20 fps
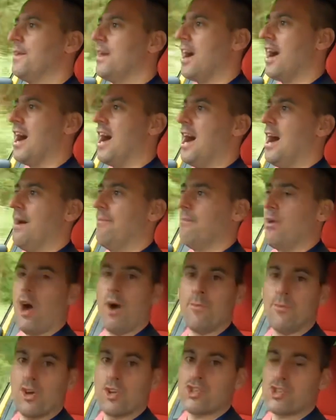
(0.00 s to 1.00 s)

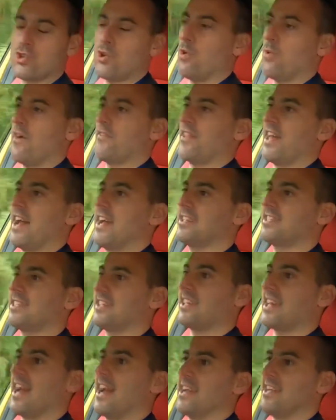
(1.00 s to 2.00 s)
I'm not sure whether that is the
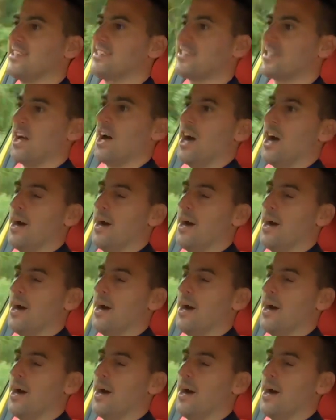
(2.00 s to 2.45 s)
case.